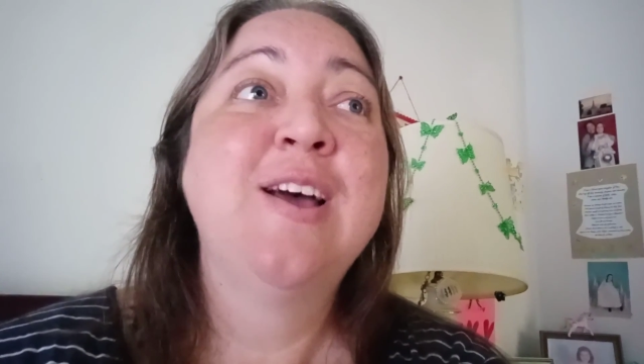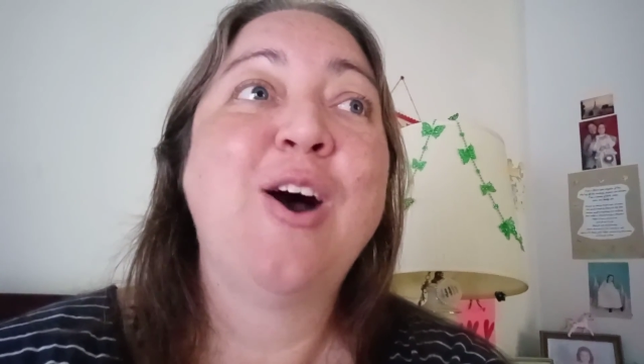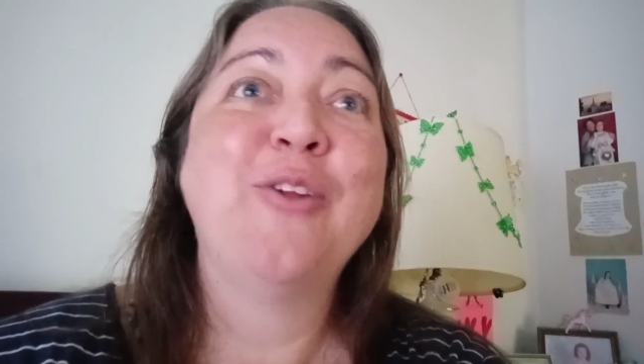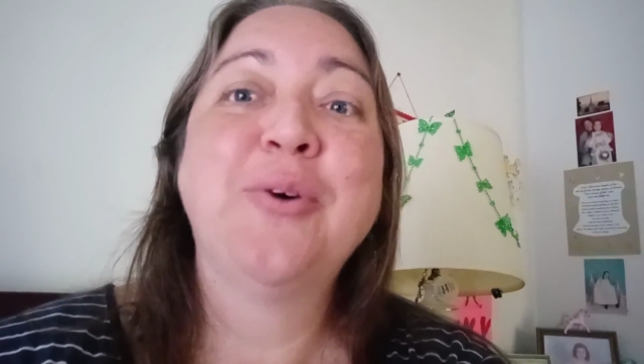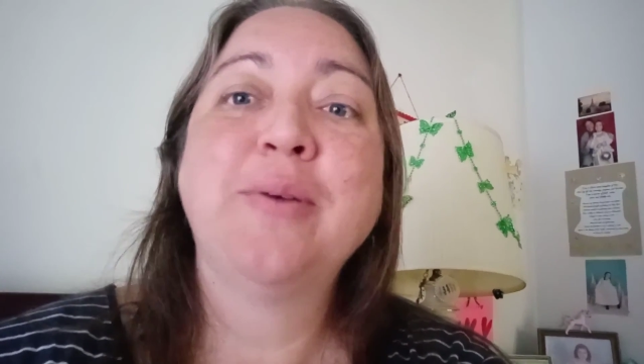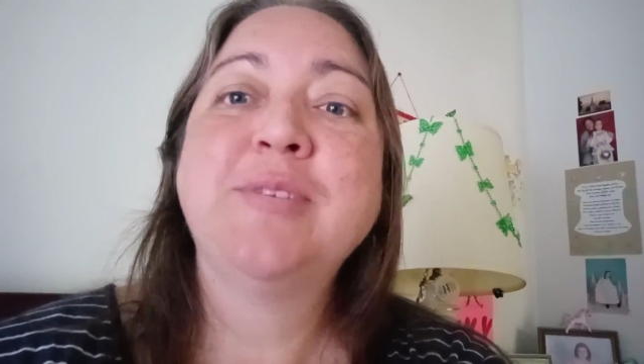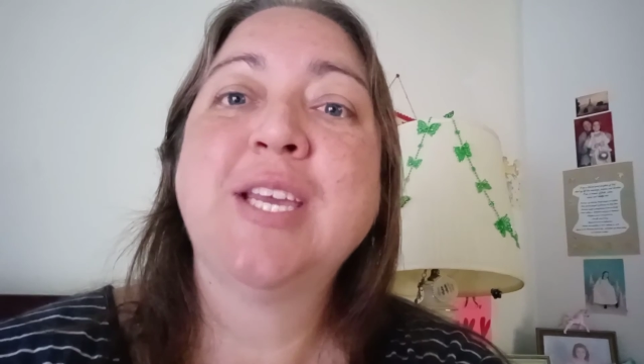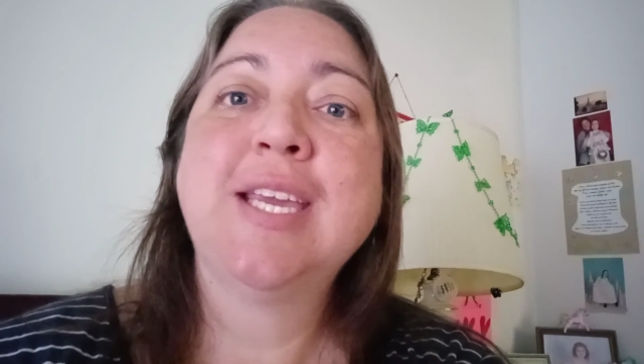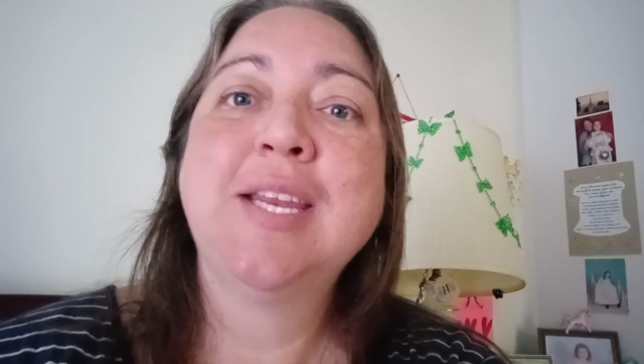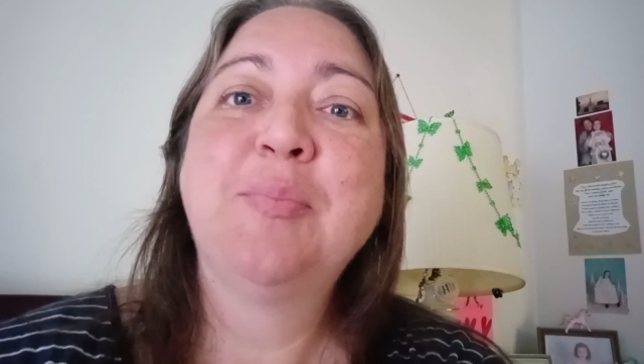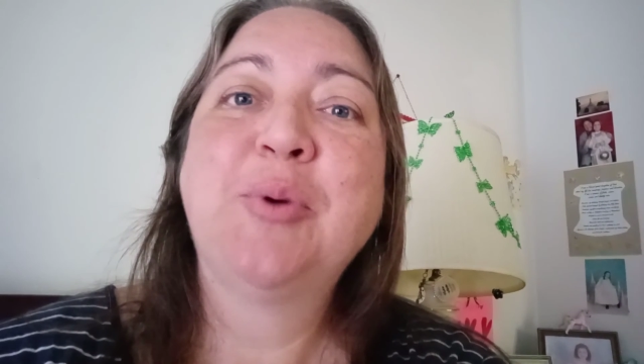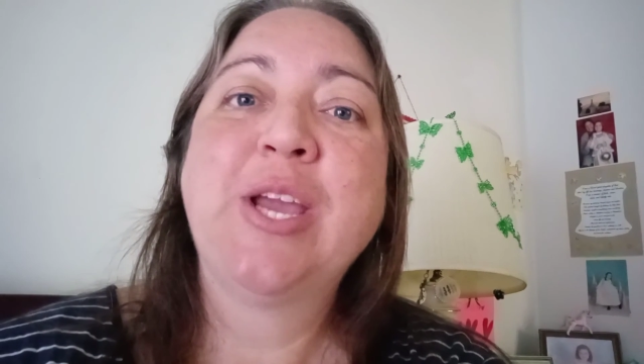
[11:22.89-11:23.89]
although I'm
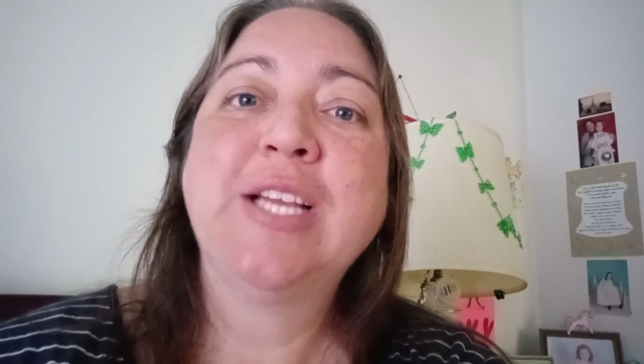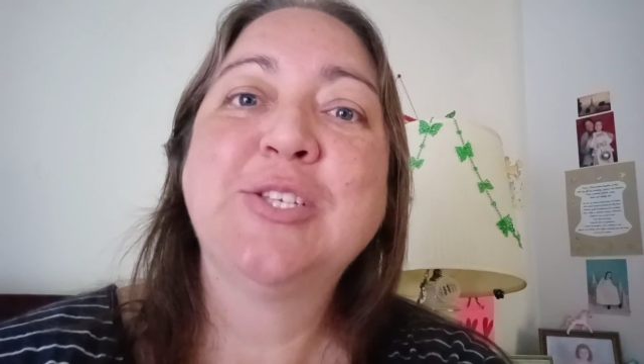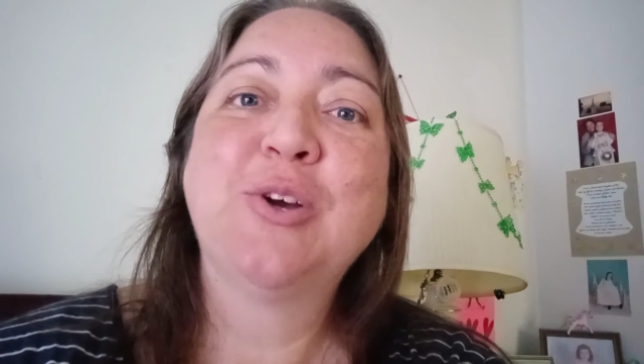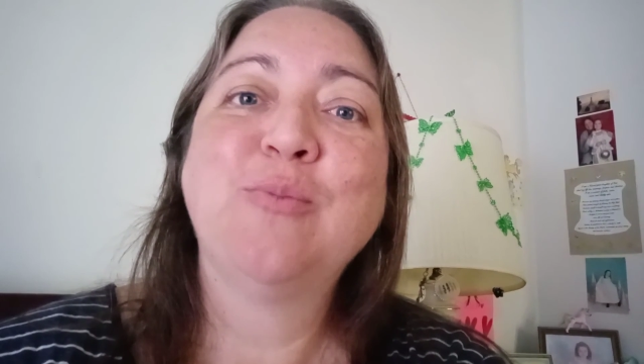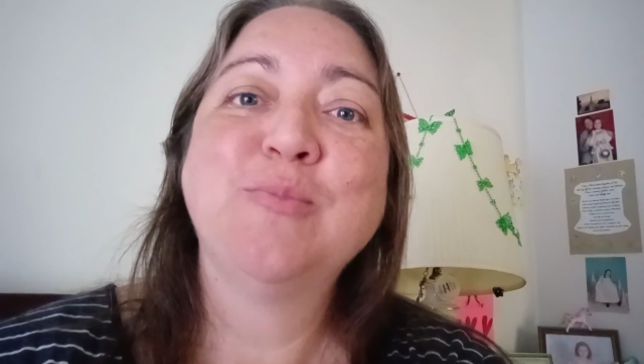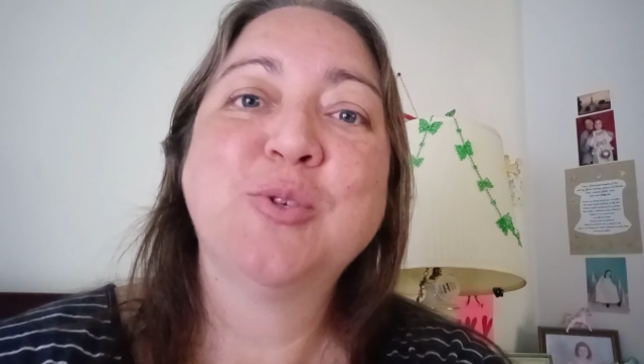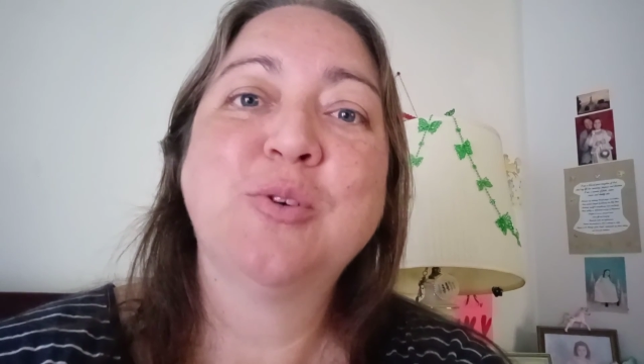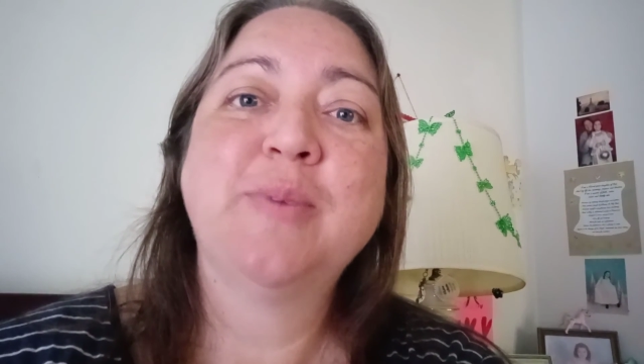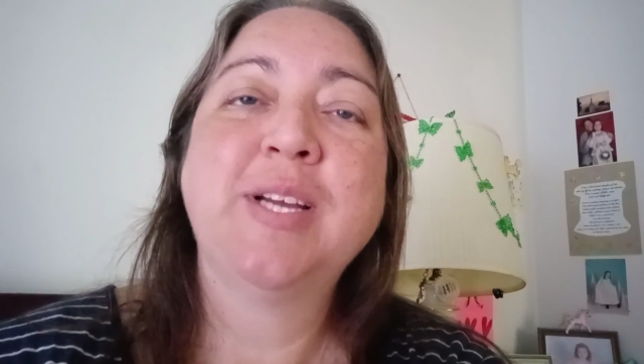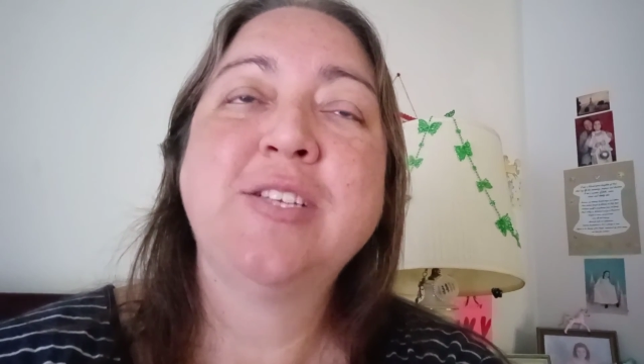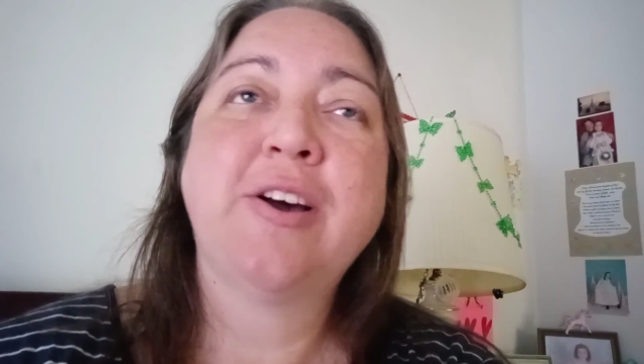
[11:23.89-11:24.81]
taking a break to homeschool my